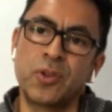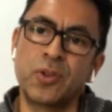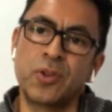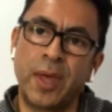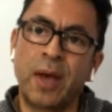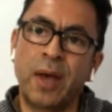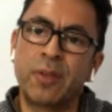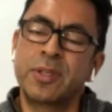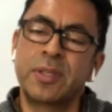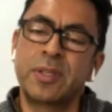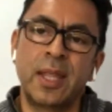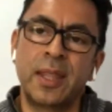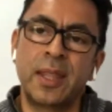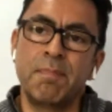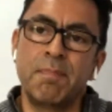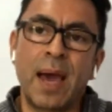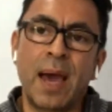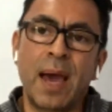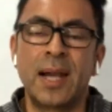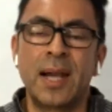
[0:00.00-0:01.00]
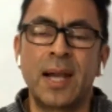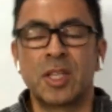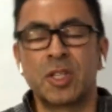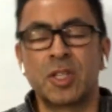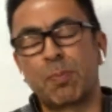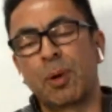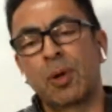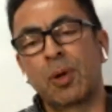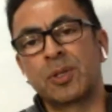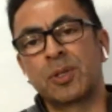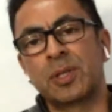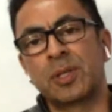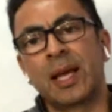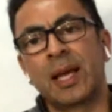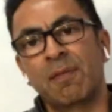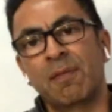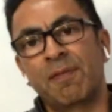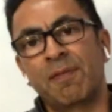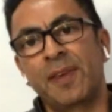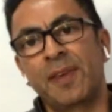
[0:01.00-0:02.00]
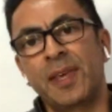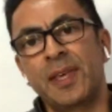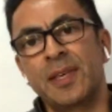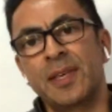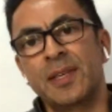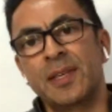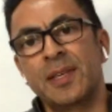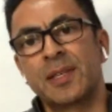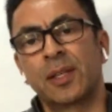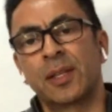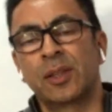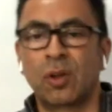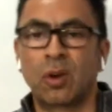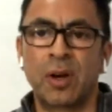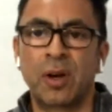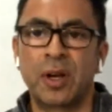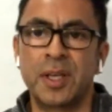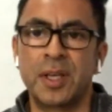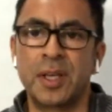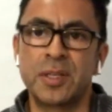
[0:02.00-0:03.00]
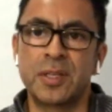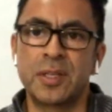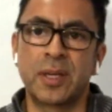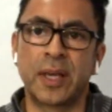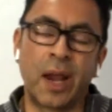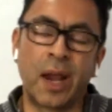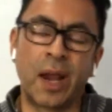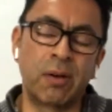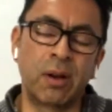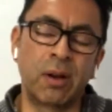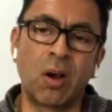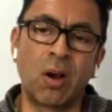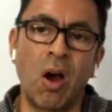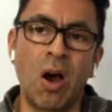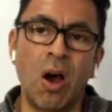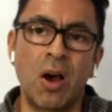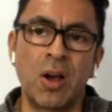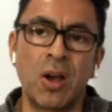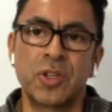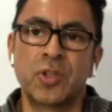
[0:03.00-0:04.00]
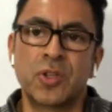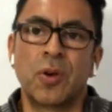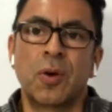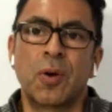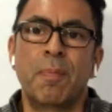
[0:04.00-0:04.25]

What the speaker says: So the outstanding balance plus legal fees, attorneys, carrying costs.